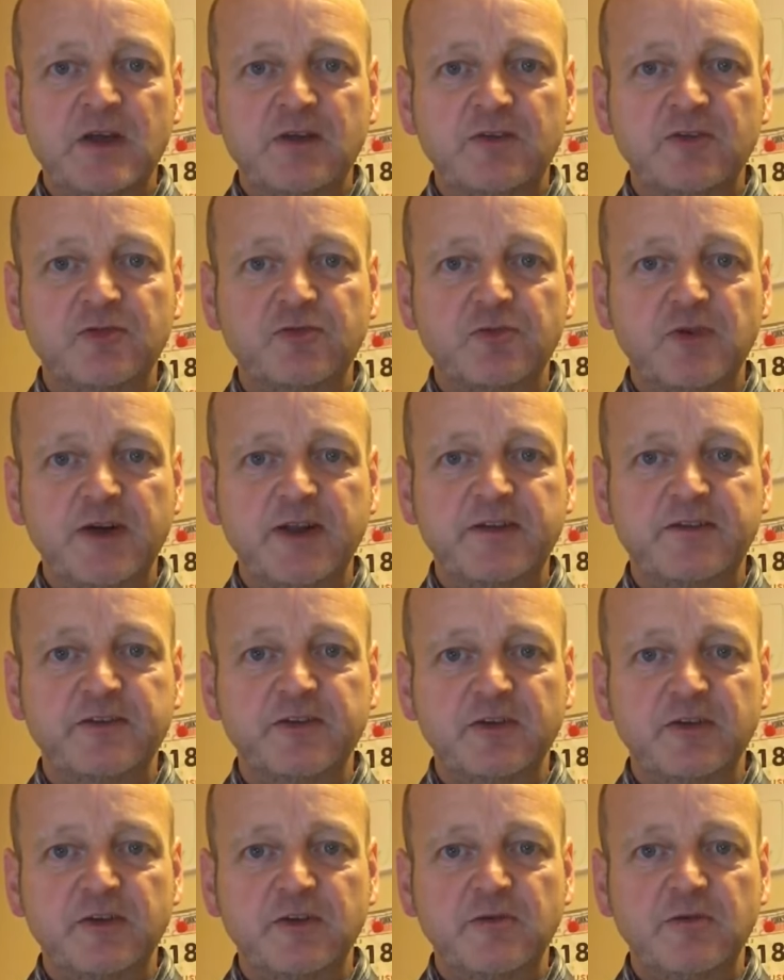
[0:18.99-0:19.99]
just really
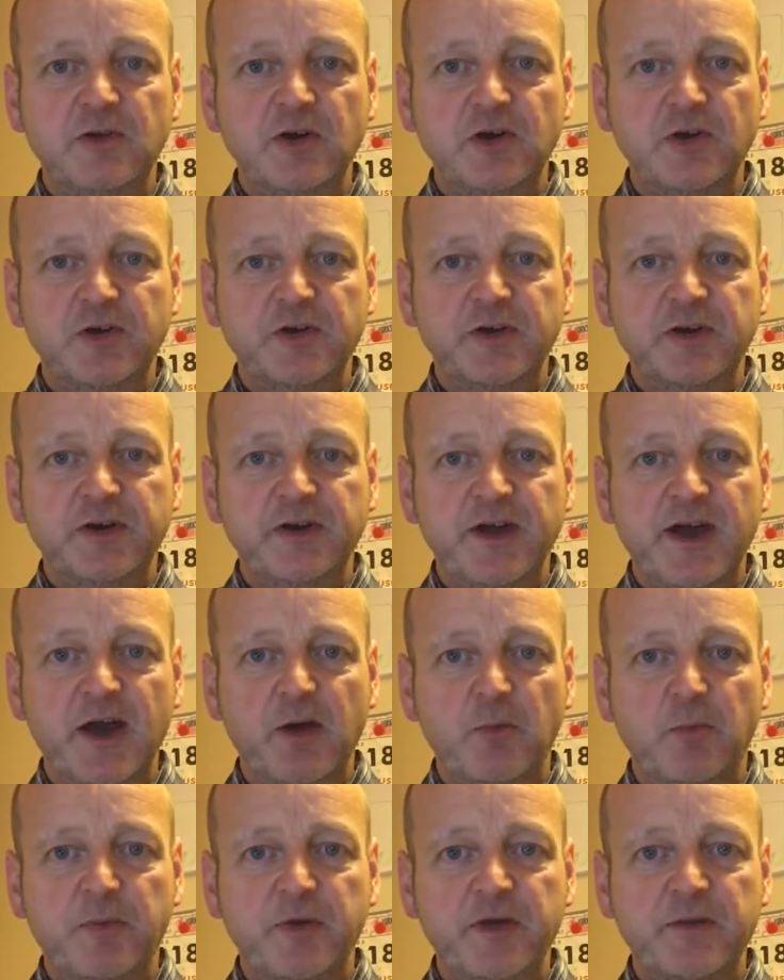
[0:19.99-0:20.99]
to look and
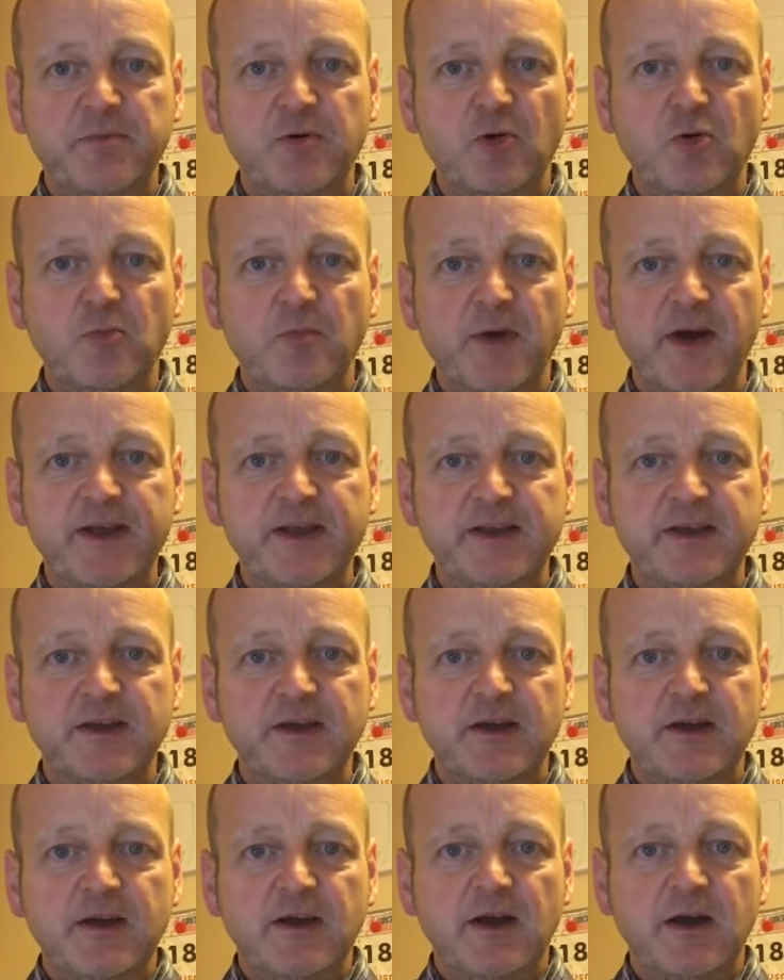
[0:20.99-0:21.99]
help people make
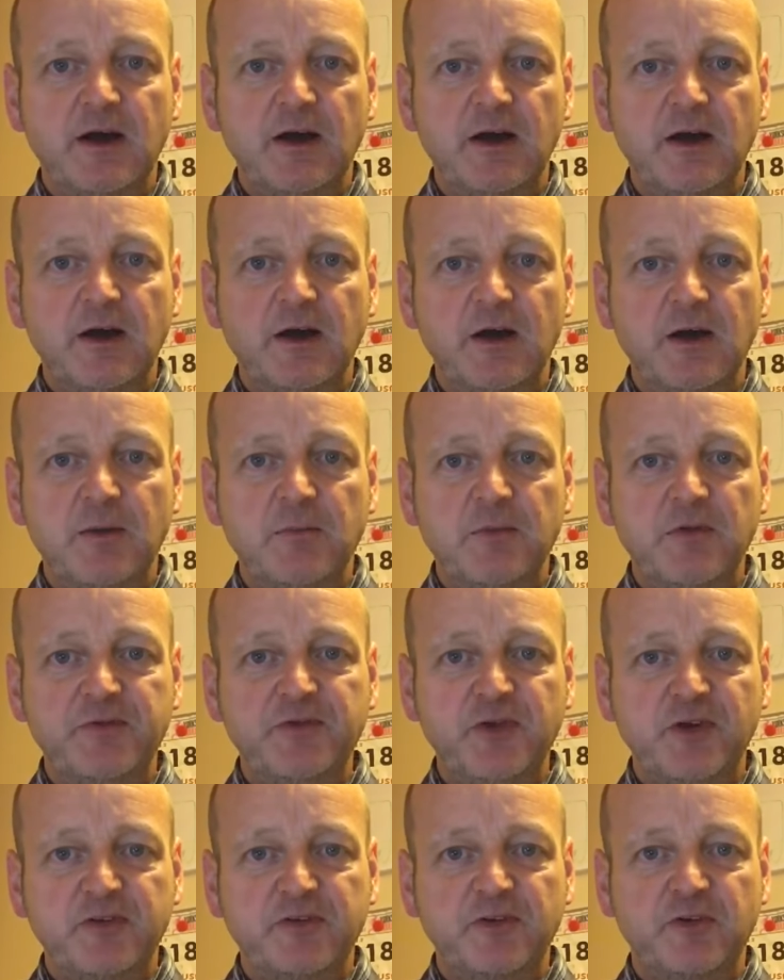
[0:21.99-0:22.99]
um, a
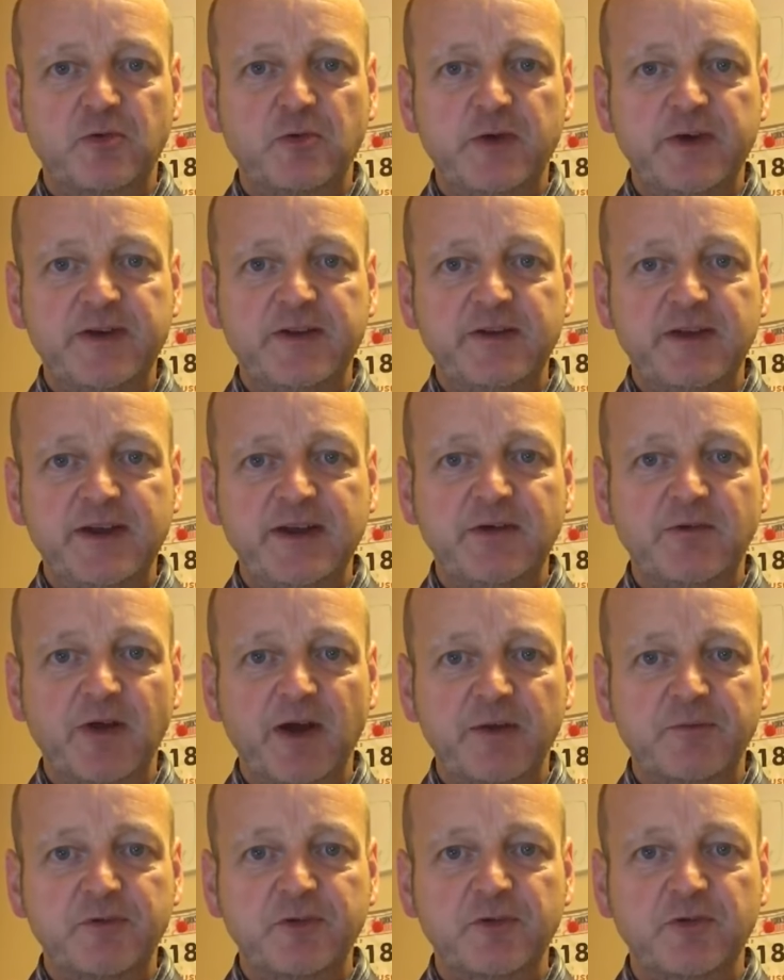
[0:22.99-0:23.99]
few extra quid in the
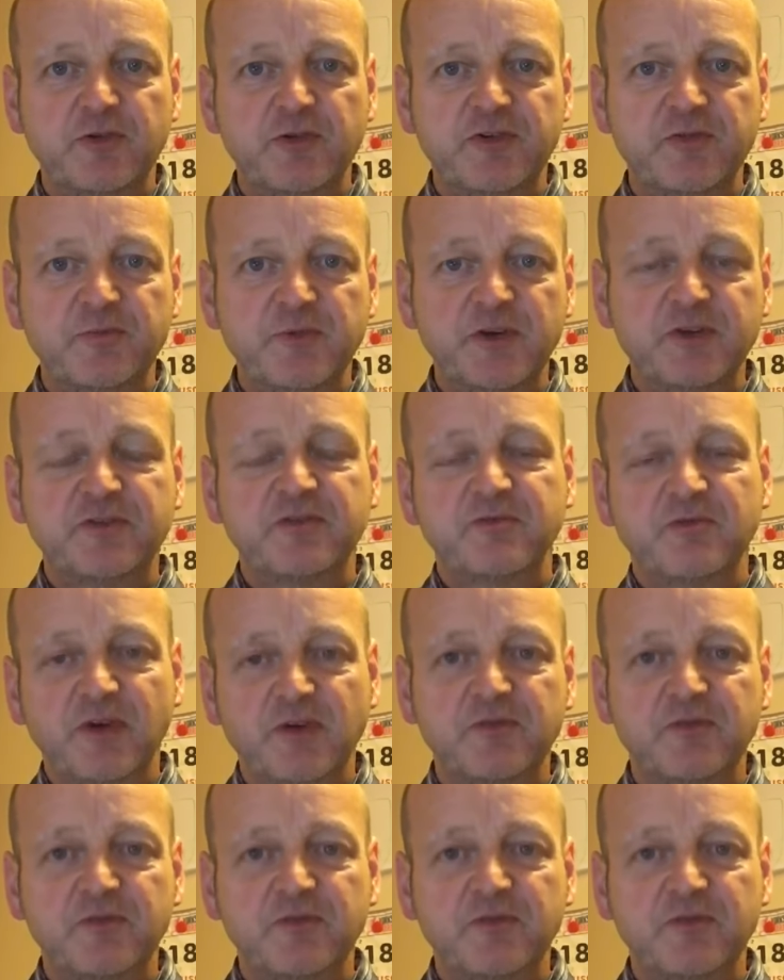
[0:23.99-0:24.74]
run-up to Christmas.